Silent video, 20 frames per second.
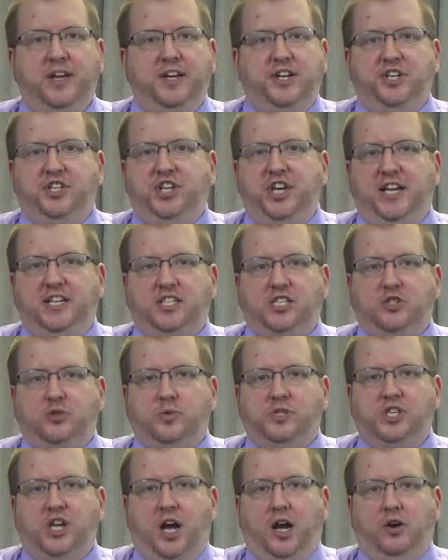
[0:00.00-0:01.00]
Jesus
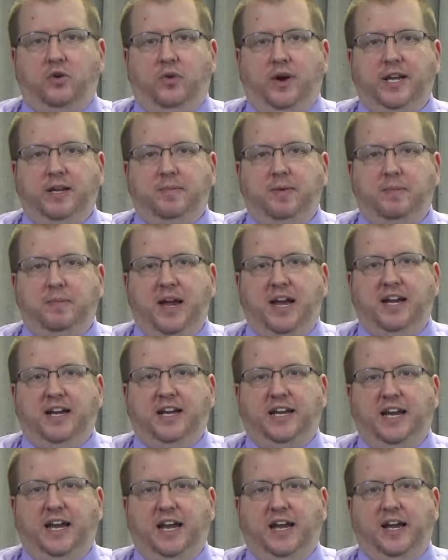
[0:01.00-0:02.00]
was not going to be made a
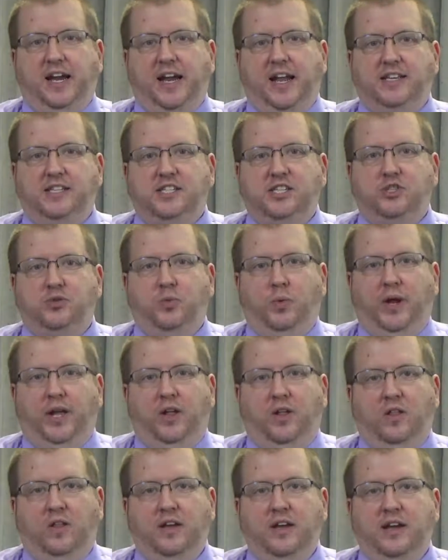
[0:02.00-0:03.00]
king against his
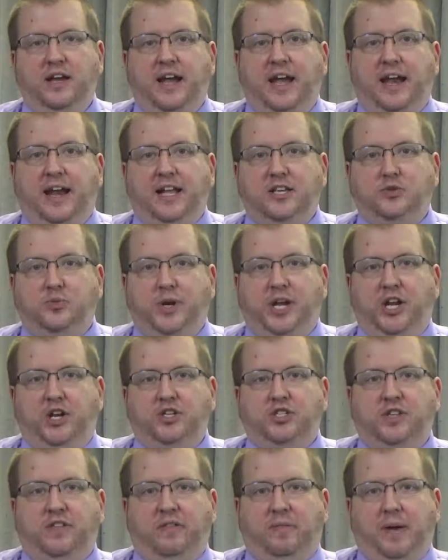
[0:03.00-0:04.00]
will, and as
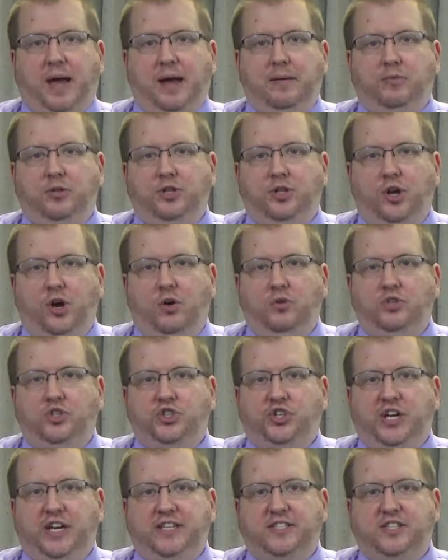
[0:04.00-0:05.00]
readers of the Bible know,
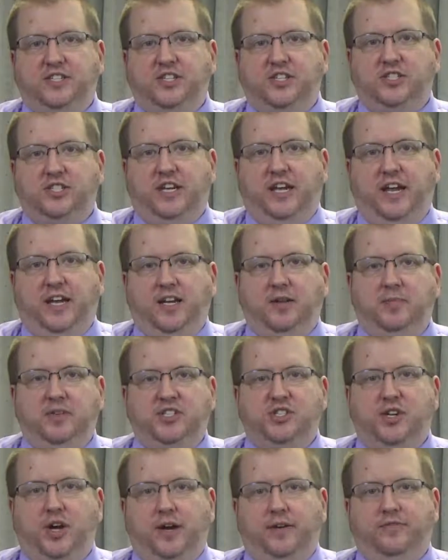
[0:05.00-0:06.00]
Jesus' kingdom
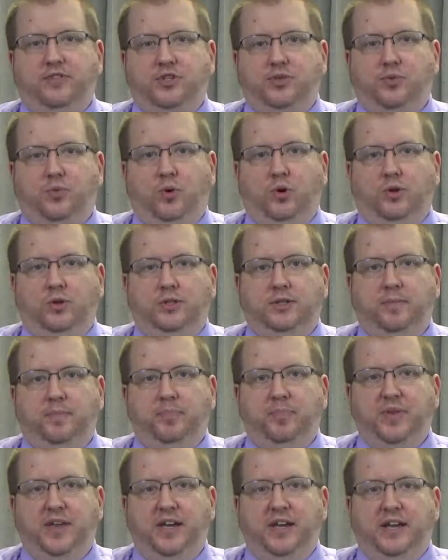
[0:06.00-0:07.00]
is not of this world.
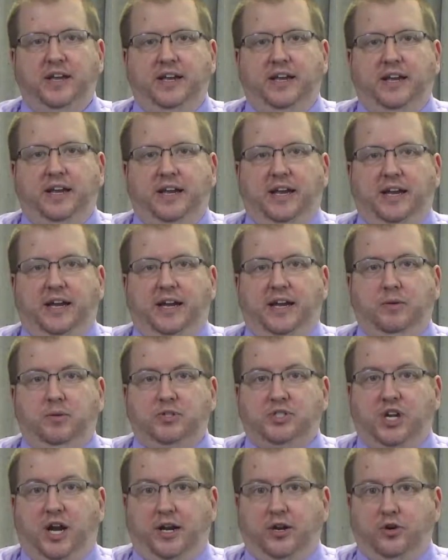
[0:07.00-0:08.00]
It
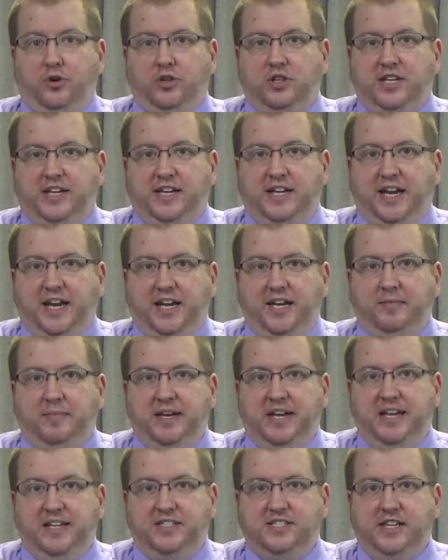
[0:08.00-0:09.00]
was not an earthly kingdom in
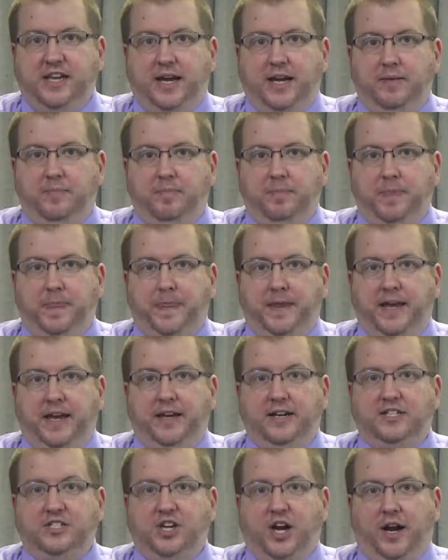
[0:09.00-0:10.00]
his day.
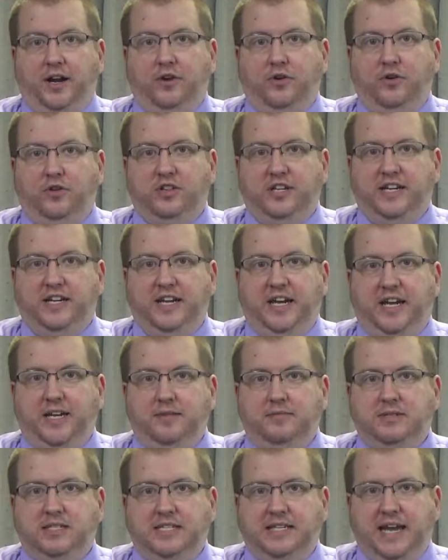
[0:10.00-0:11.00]
It is not an earthly
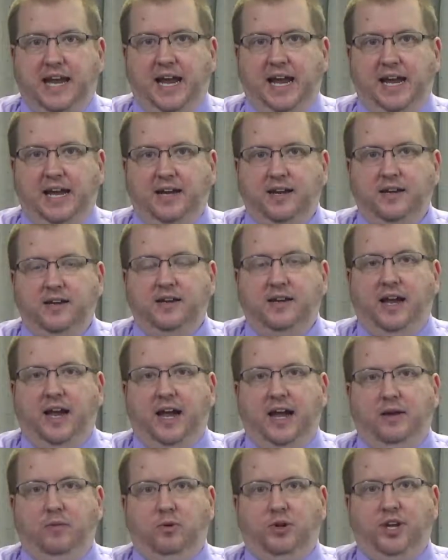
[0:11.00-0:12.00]
kingdom today,
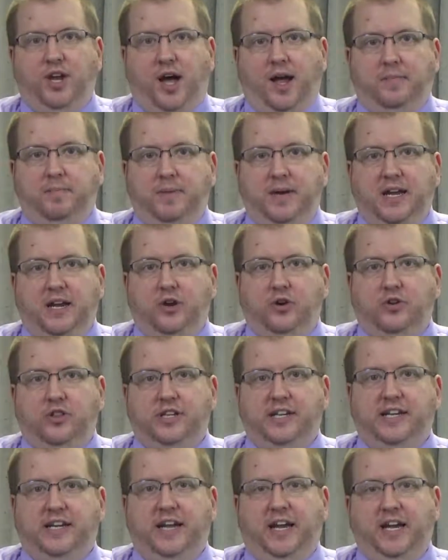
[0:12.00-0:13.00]
and it will not be an
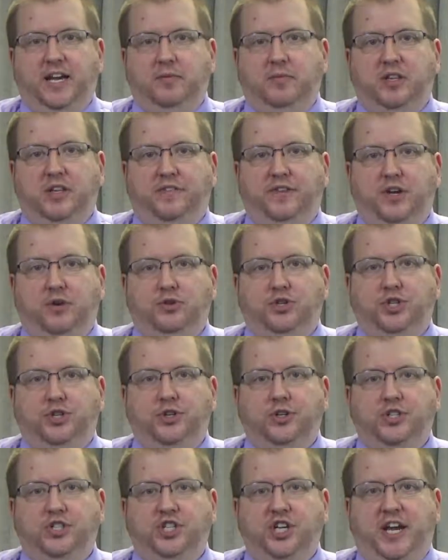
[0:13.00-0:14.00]
earthly kingdom in the
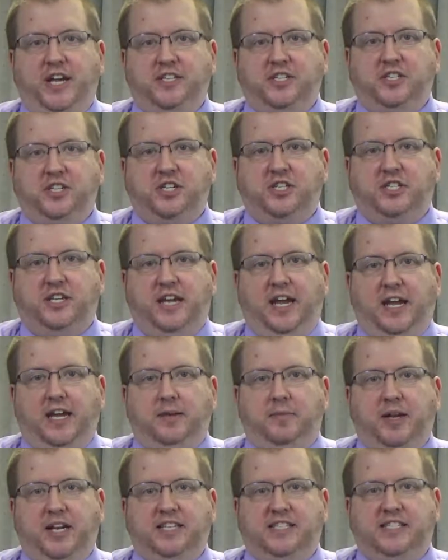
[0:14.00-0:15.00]
future. Jesus'
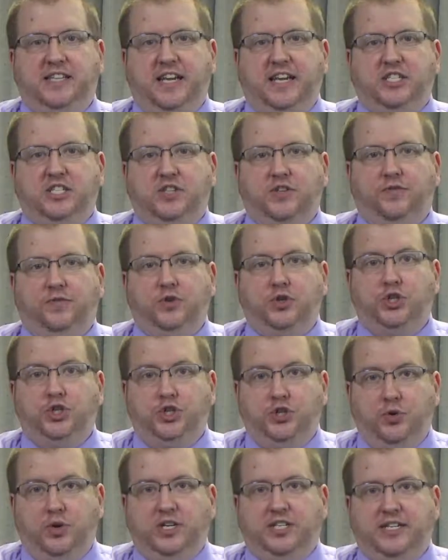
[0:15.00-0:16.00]
kingdom exists for
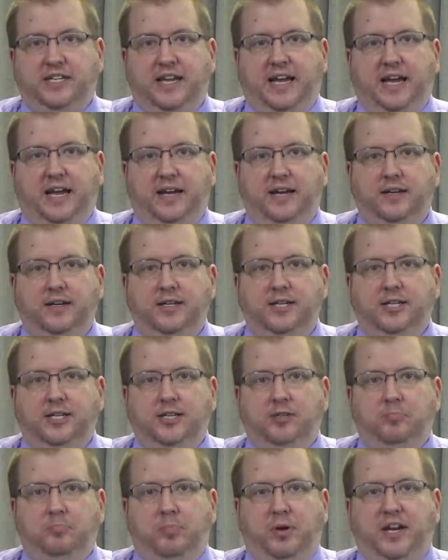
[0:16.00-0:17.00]
sure today,
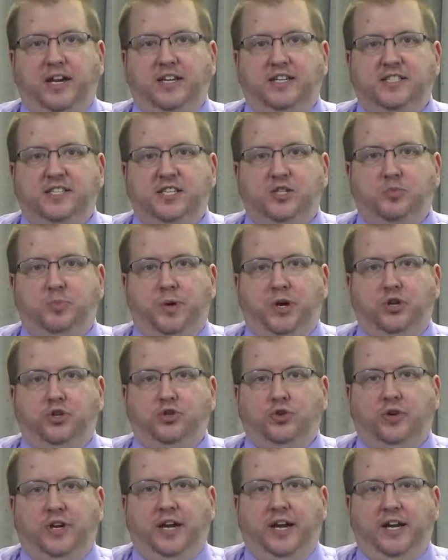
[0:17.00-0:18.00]
but it is a
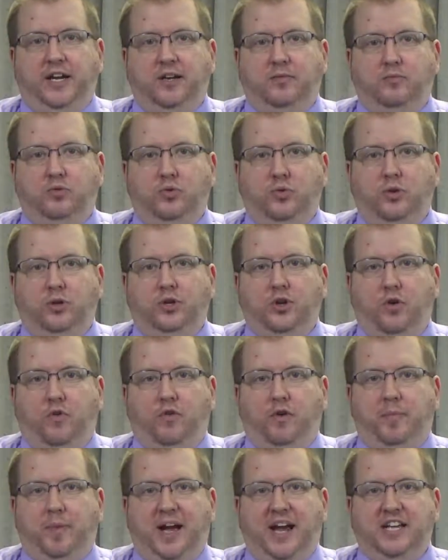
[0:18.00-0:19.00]
spiritual kingdom ruled
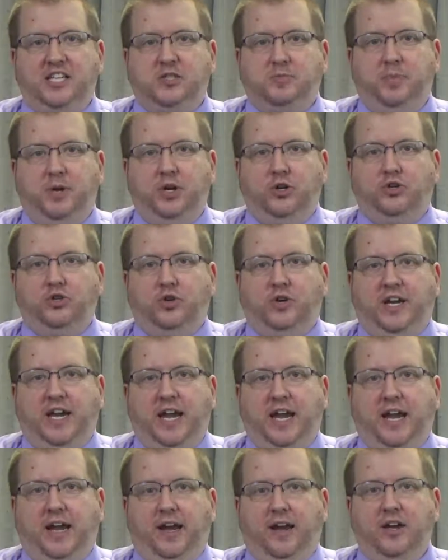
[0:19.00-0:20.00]
over by a spiritual
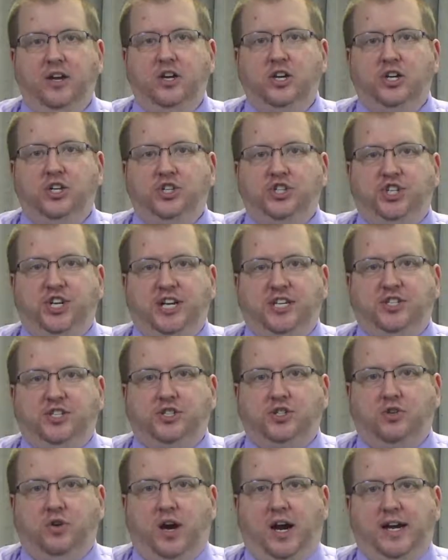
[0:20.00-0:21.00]
king, Jesus
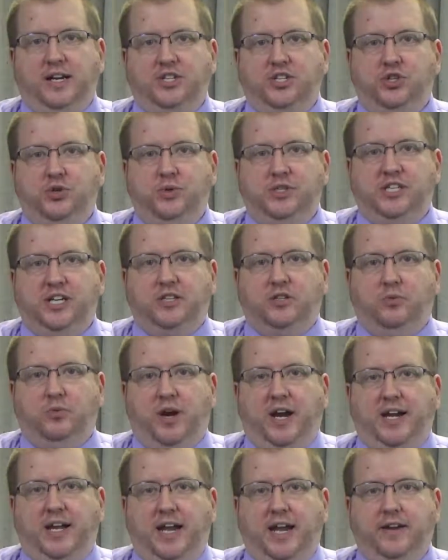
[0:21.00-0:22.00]
Christ, who is at the
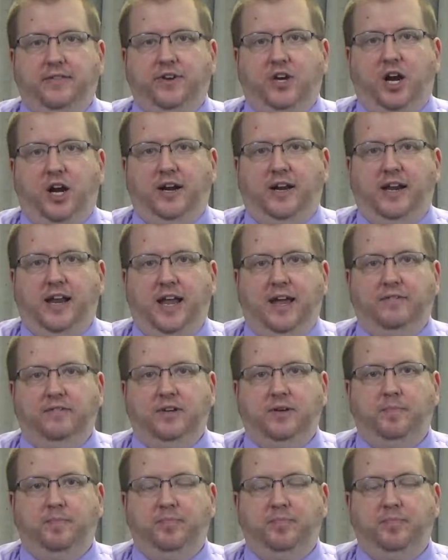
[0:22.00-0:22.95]
right hand of God in heaven.